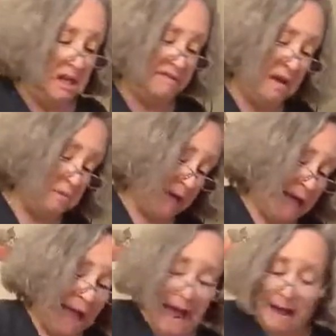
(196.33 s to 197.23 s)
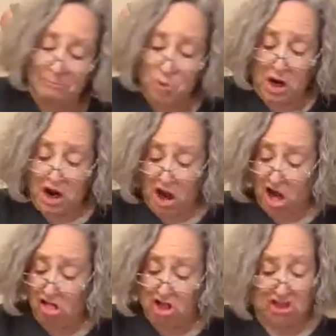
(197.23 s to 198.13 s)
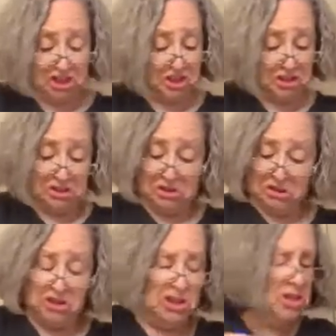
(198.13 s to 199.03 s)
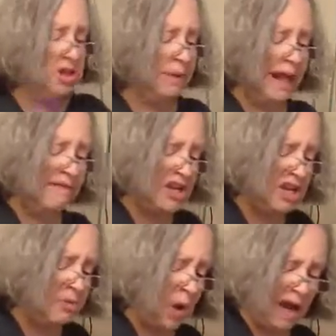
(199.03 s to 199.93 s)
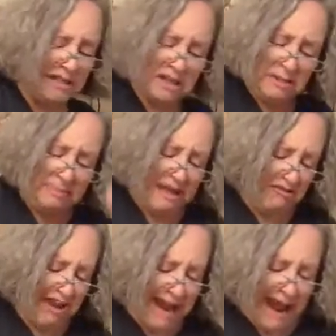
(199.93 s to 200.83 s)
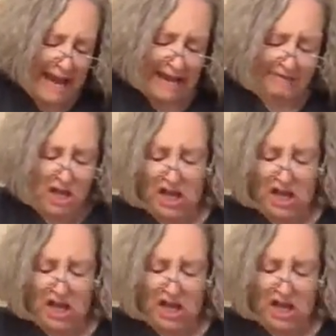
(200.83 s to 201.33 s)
If I want to add more color, you can do whatever you want. You can be creative.